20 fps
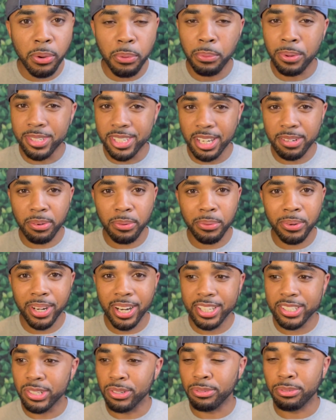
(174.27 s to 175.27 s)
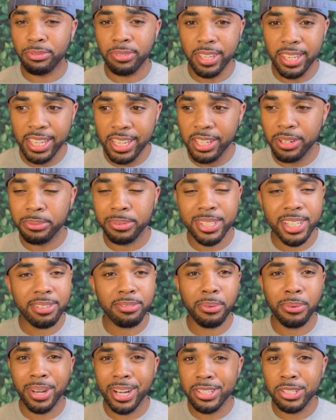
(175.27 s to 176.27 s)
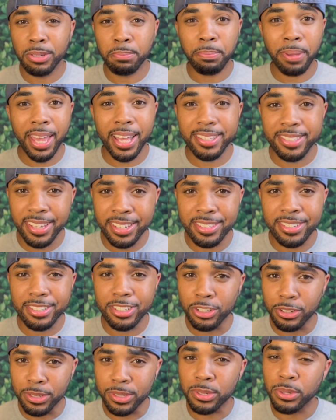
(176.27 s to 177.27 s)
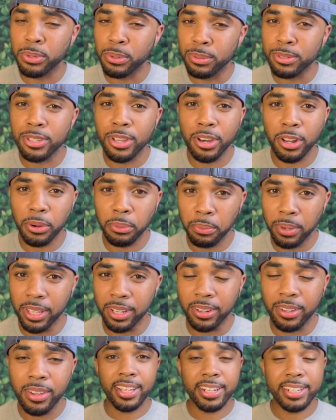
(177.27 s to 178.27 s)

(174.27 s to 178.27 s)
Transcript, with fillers: whichever one that you feed, whichever one that you pay attention to is who's gonna win.